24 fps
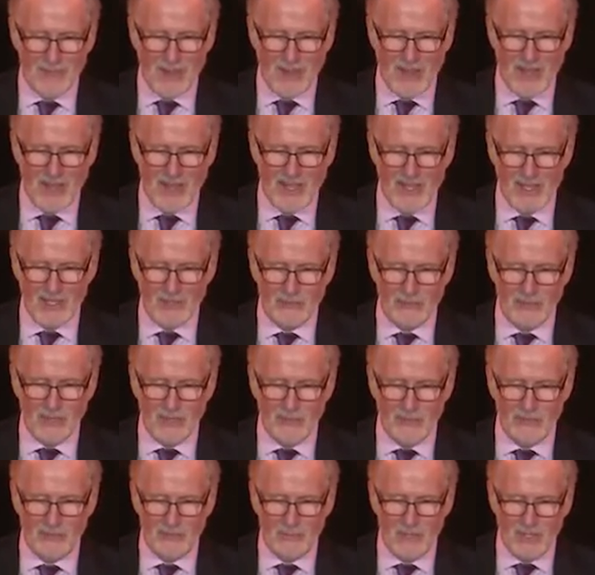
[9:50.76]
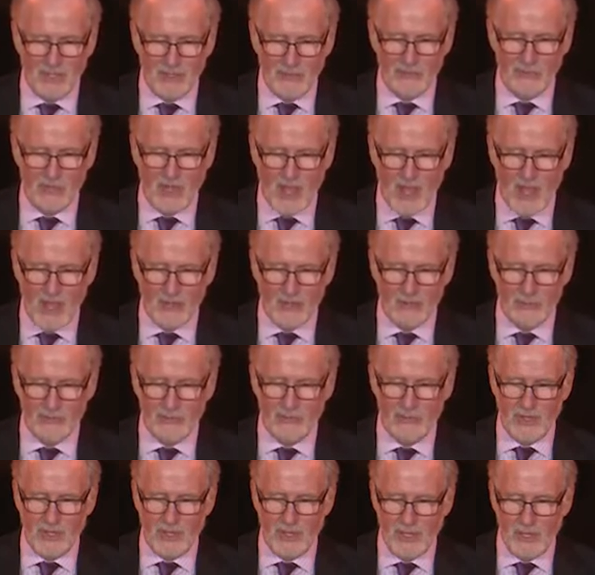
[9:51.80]
by AXA Space honors
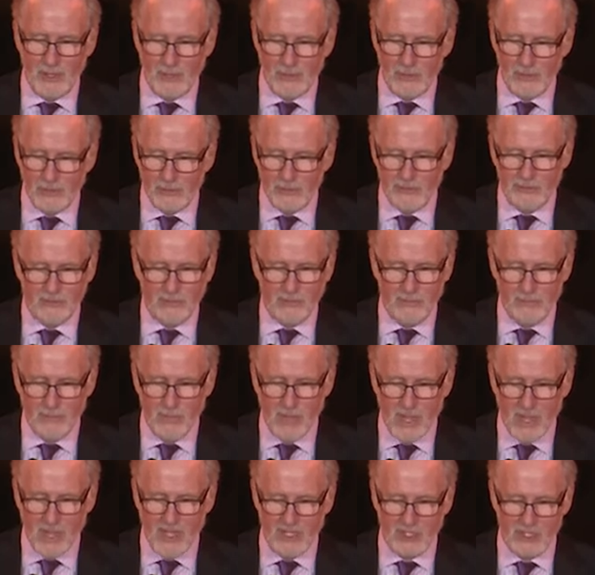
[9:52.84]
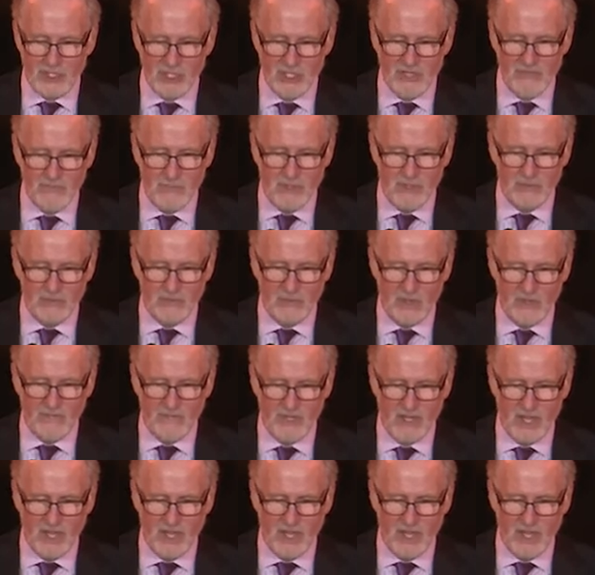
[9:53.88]
the heroism and achievements of the